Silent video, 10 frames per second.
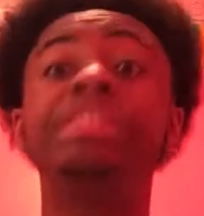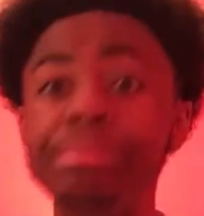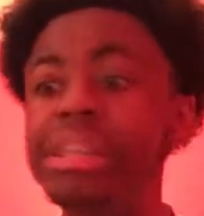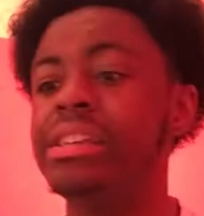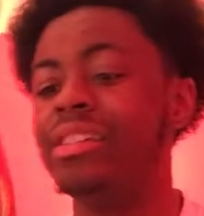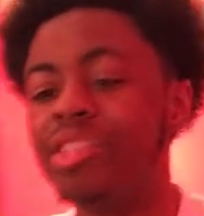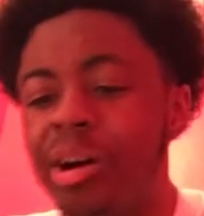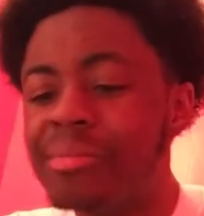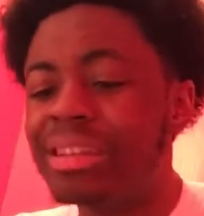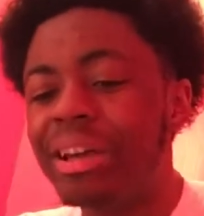to me. You know
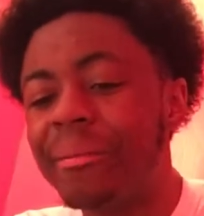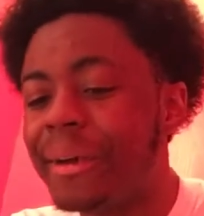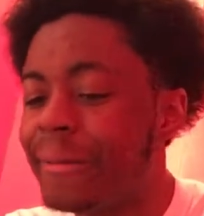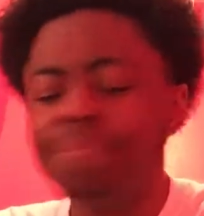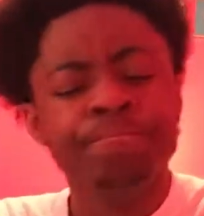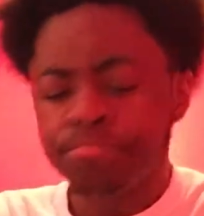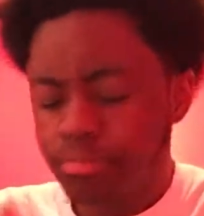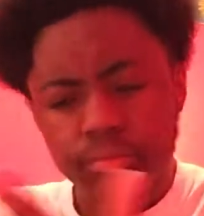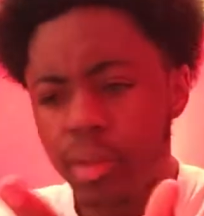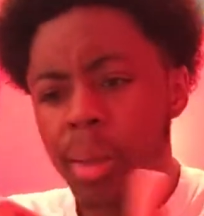what I'm saying, man?
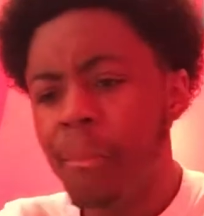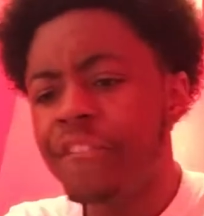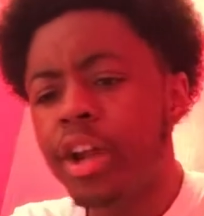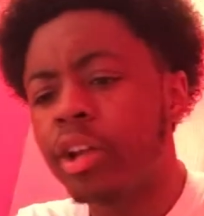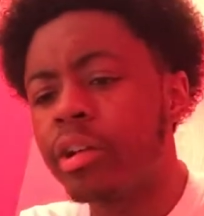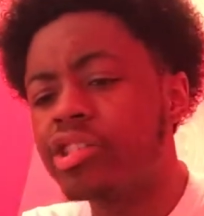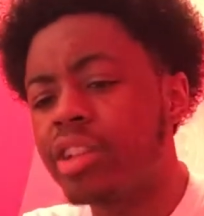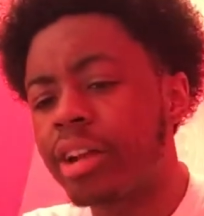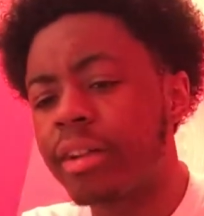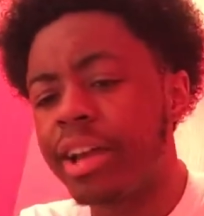Very great
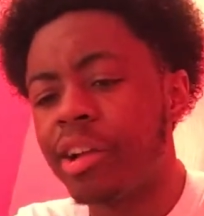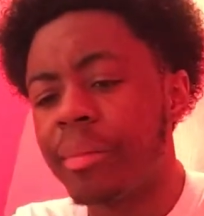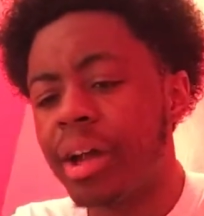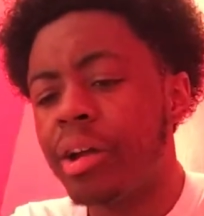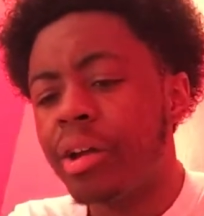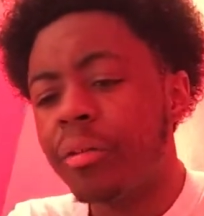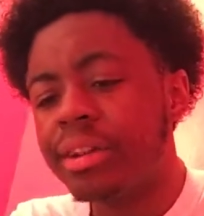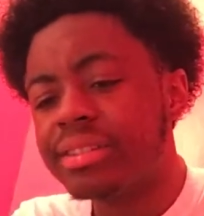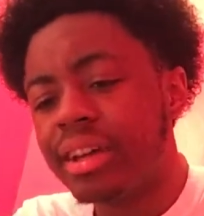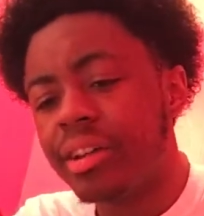track right here, man. What
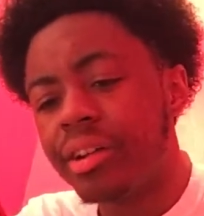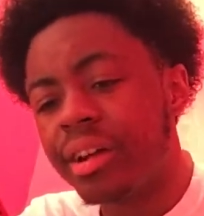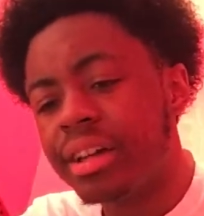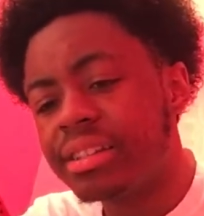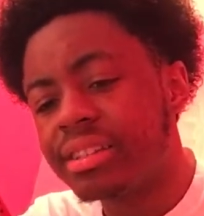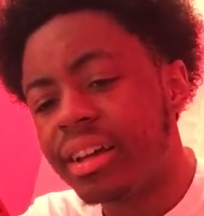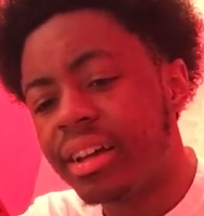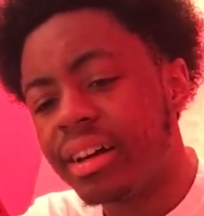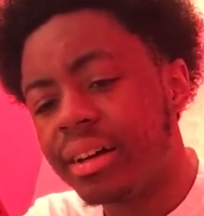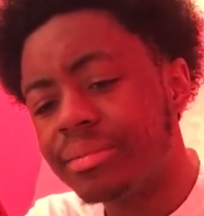he said on here, he said,
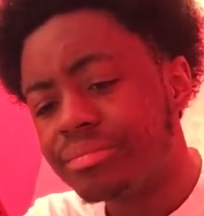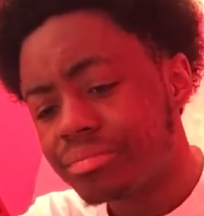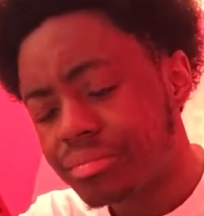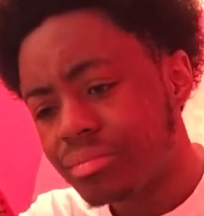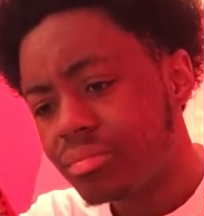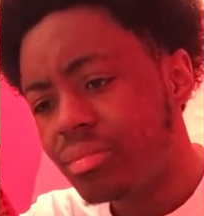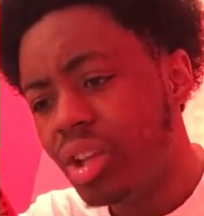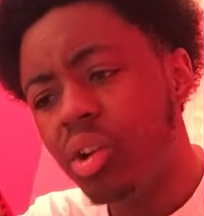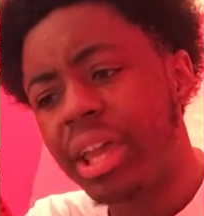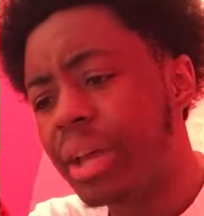uh,
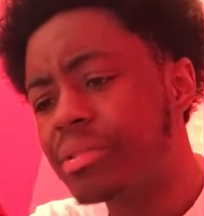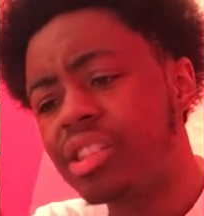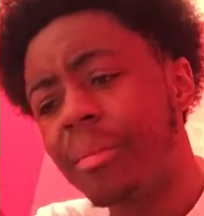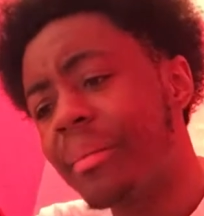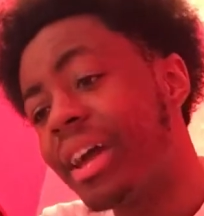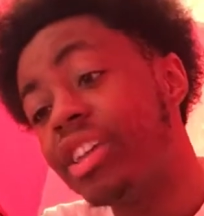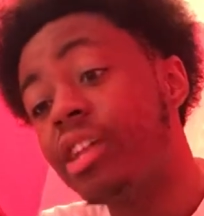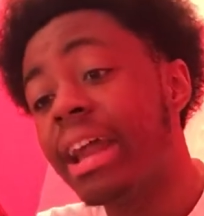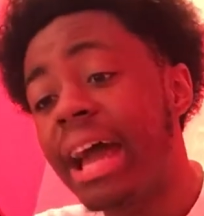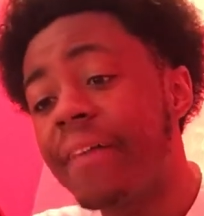oh, yeah, he was talking about, man, you
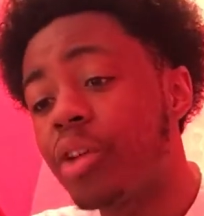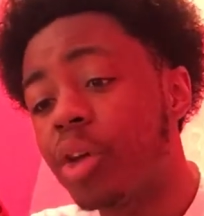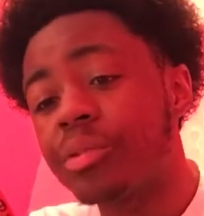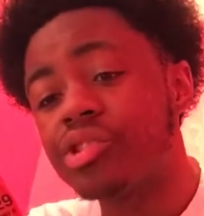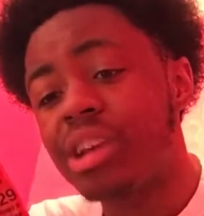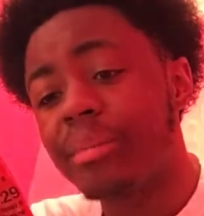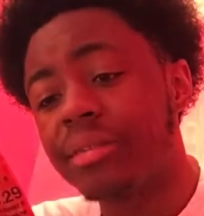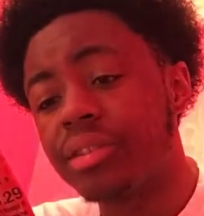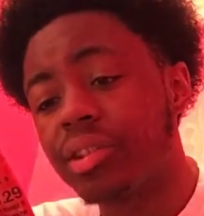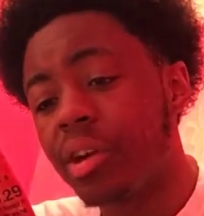gotta have heart when you're trapping
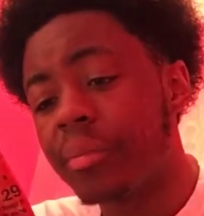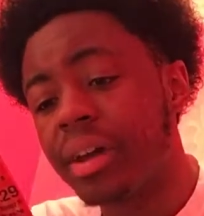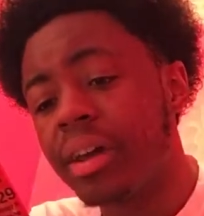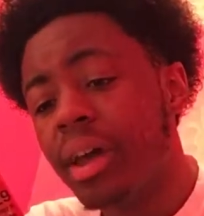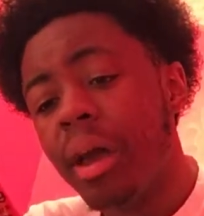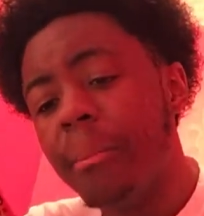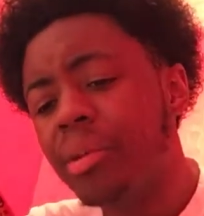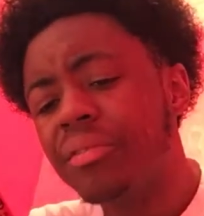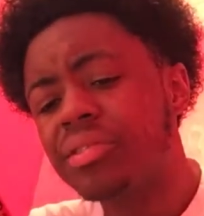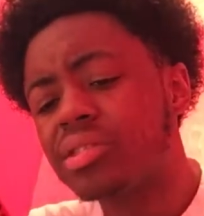out the dark, man.
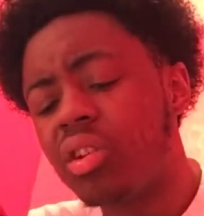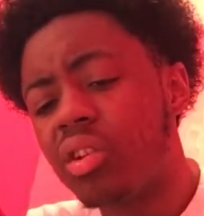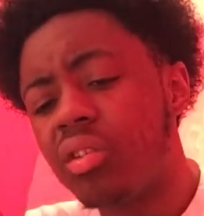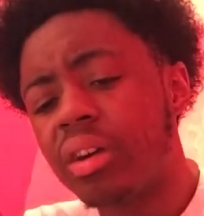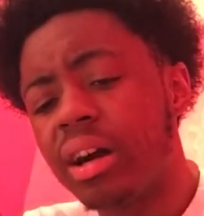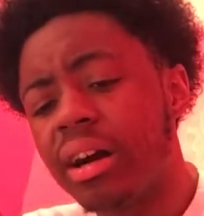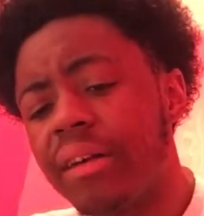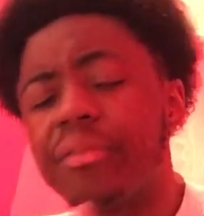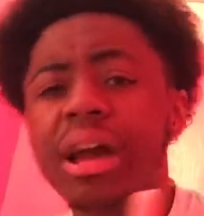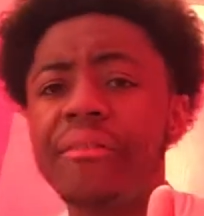Beautiful song.
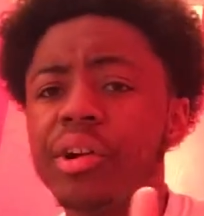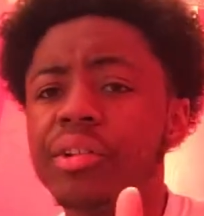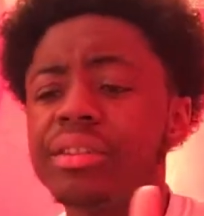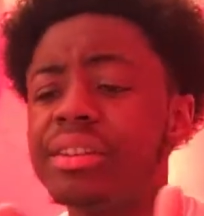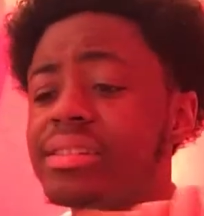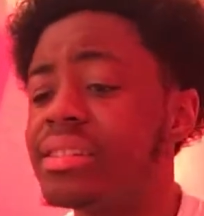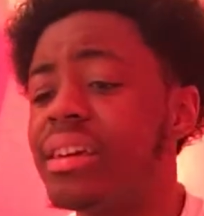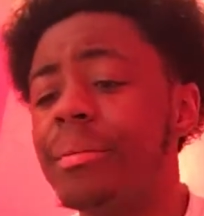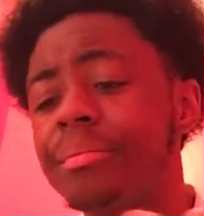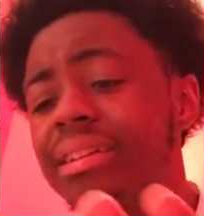Uh, if you haven't heard this,
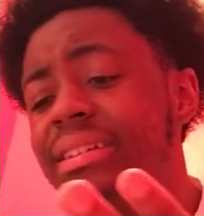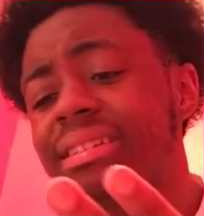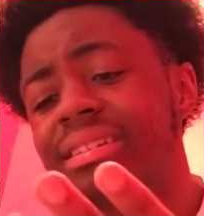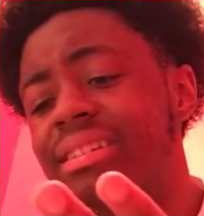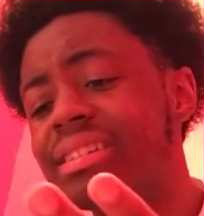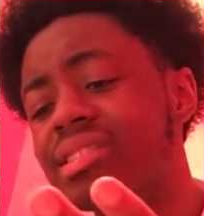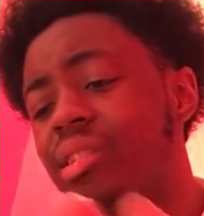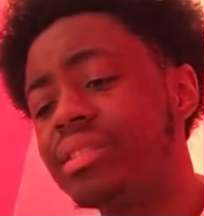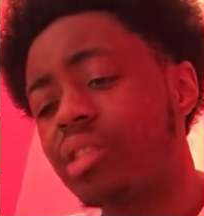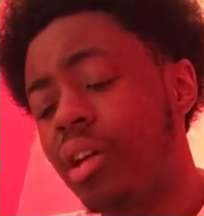please listen to this
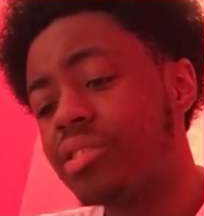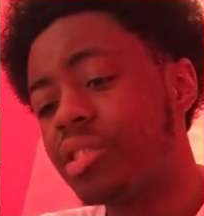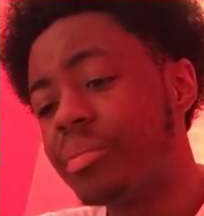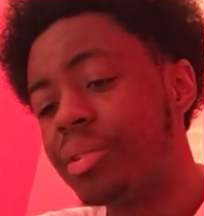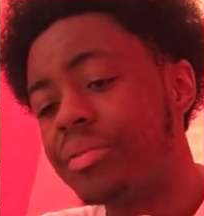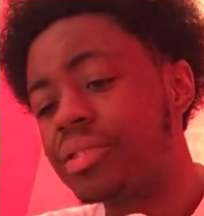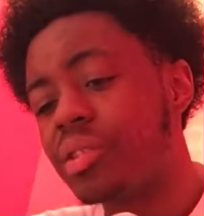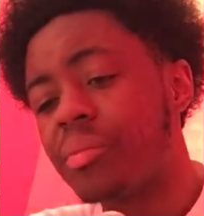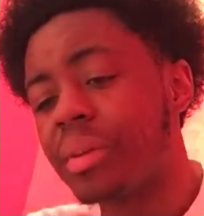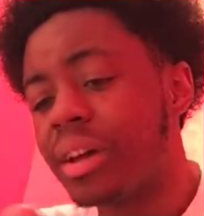song. It's also a beautiful
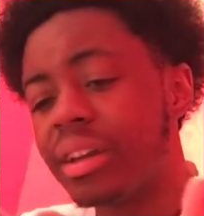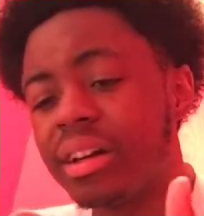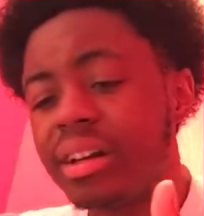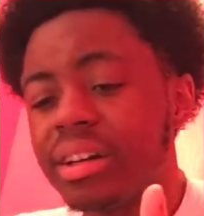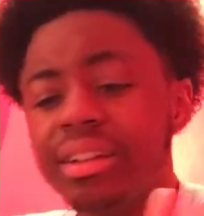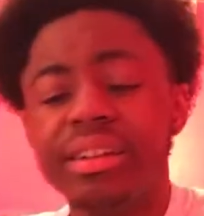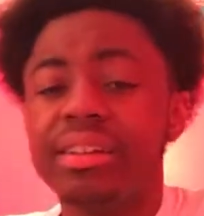song, man. Uh,